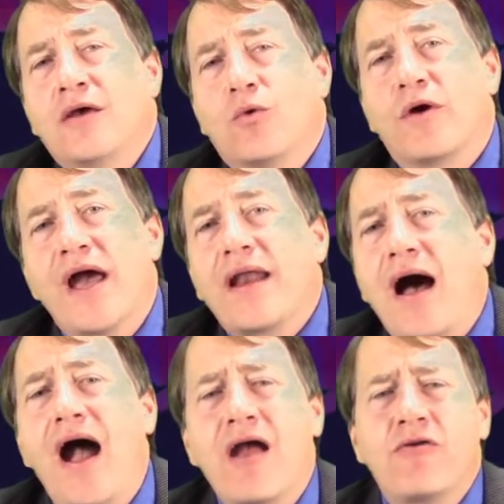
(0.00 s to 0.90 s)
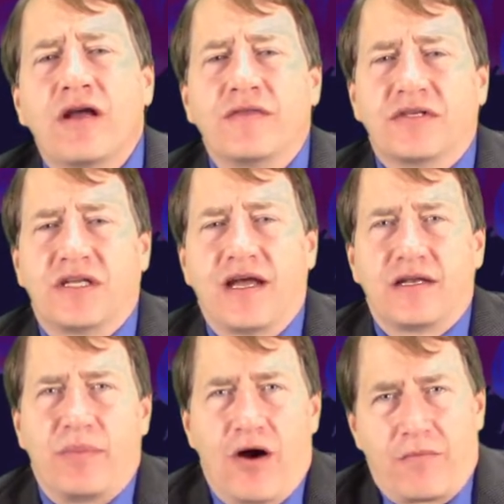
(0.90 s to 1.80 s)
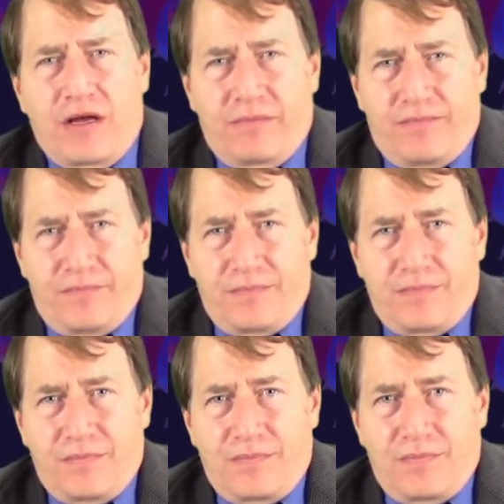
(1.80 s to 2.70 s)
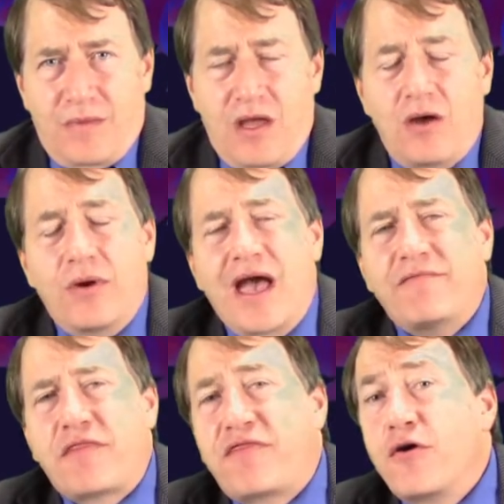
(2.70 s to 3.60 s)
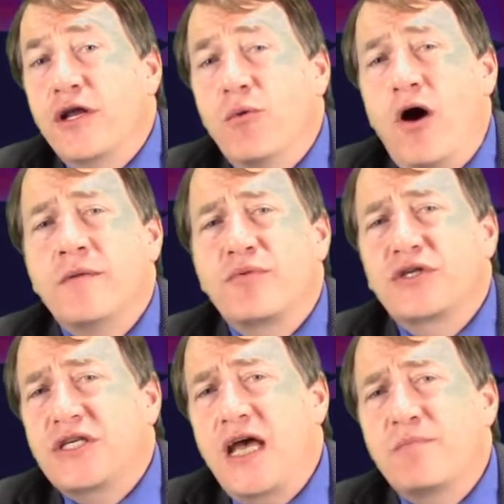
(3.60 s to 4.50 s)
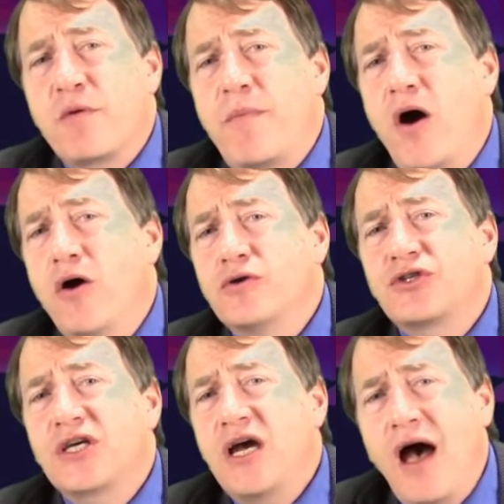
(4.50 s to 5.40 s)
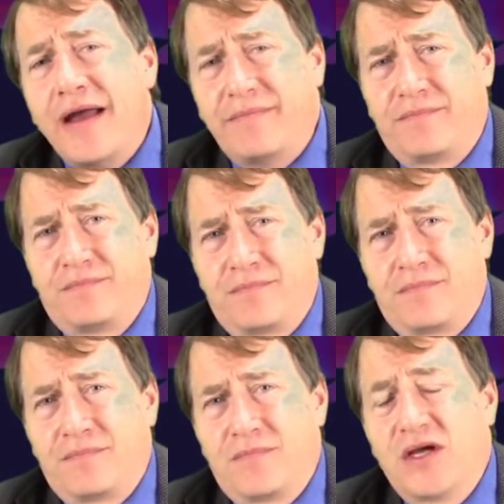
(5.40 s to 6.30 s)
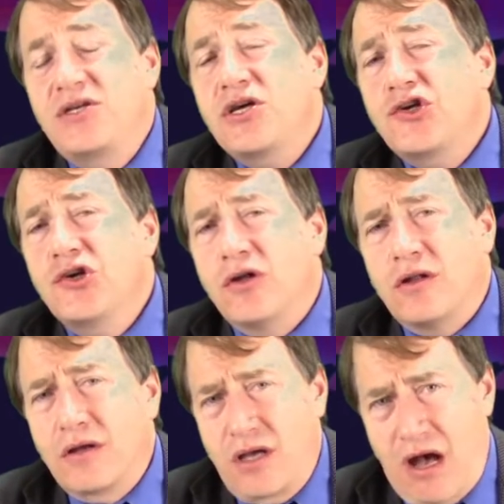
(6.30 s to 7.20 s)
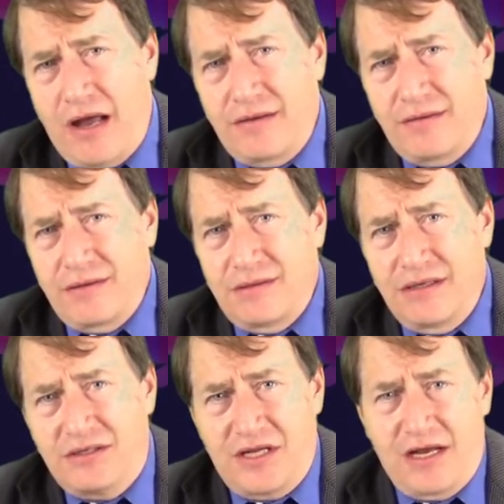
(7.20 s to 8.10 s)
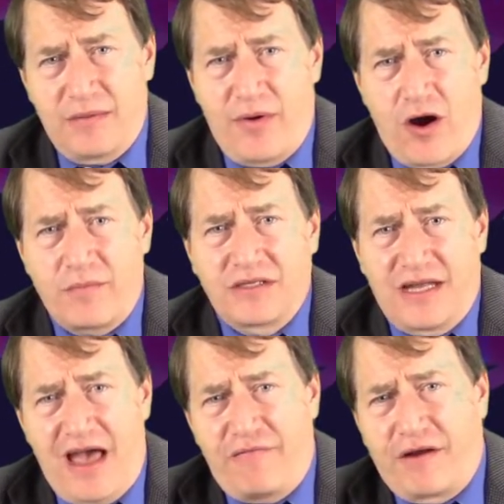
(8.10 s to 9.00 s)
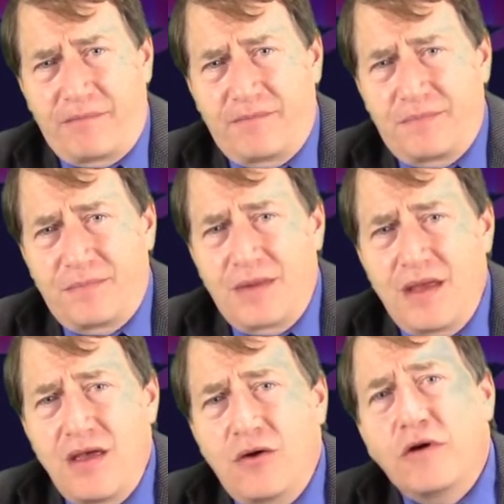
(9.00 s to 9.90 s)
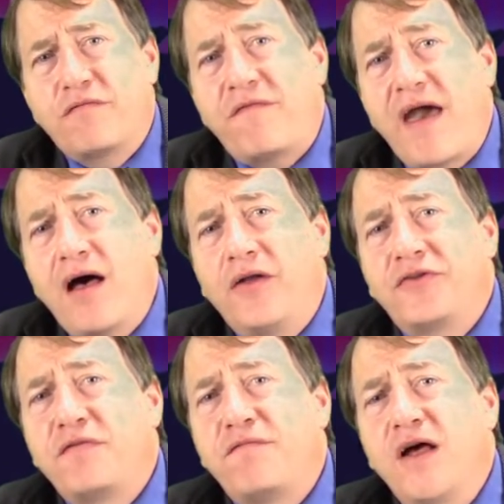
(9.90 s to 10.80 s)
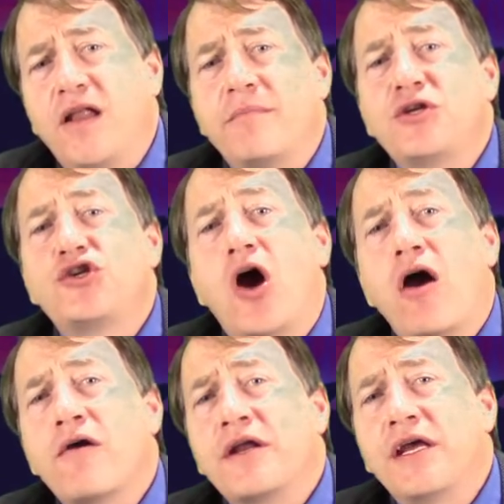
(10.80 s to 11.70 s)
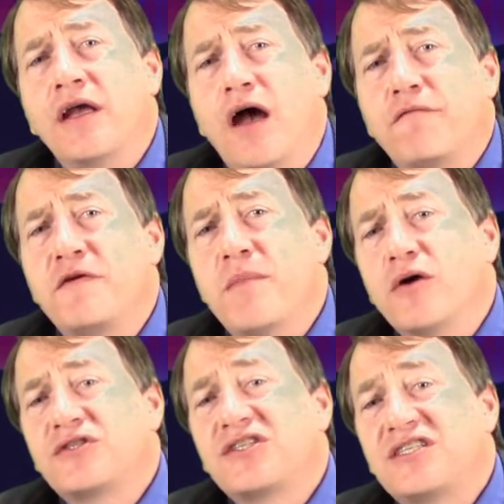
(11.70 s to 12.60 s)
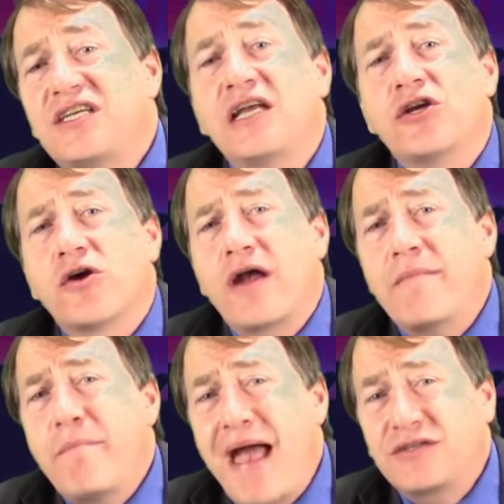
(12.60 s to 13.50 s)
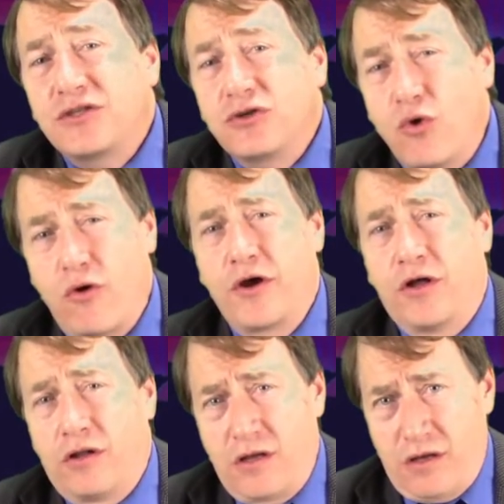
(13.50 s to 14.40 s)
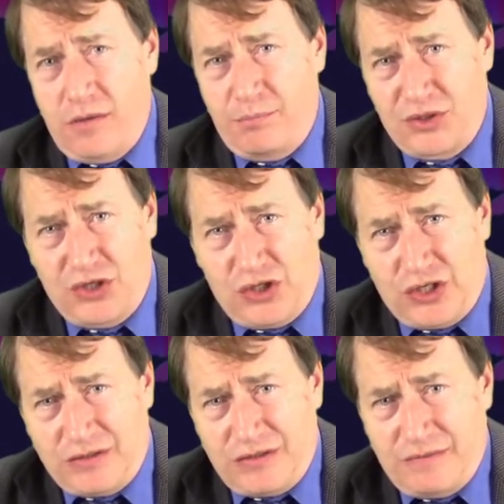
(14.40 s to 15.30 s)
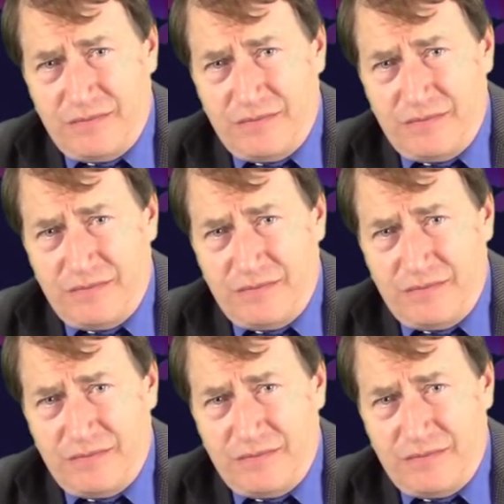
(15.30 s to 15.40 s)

We're not hiring in the State Department. We have a 31% proposed cut, additional cut in State Department staffing. We failed to fill a majority of the most senior ambassadorial positions.